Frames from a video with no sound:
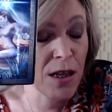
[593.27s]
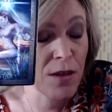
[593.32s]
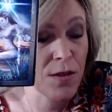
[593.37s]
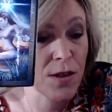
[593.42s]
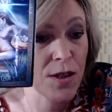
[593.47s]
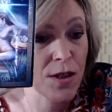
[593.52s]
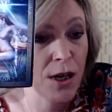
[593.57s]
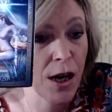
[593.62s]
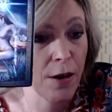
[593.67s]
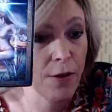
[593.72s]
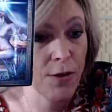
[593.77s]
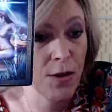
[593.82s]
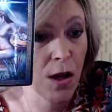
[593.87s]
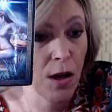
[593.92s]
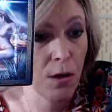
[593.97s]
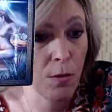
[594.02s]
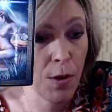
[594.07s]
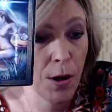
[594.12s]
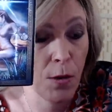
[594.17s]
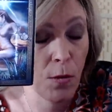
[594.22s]
The star is
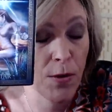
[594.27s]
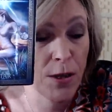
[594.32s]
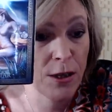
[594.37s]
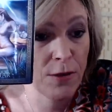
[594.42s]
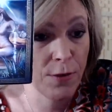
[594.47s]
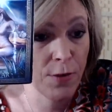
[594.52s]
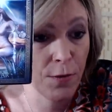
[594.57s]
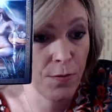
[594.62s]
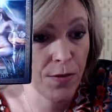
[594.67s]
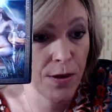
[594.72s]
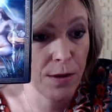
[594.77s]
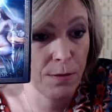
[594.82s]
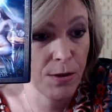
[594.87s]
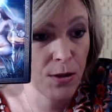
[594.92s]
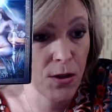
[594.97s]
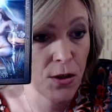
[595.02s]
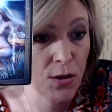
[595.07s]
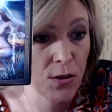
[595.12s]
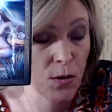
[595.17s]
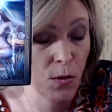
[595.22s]
all about wish
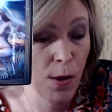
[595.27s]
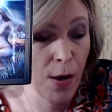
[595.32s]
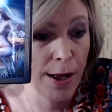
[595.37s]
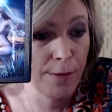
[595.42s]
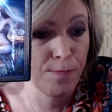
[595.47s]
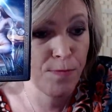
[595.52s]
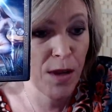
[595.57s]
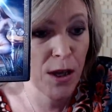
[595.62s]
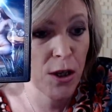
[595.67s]
fulfillment as well.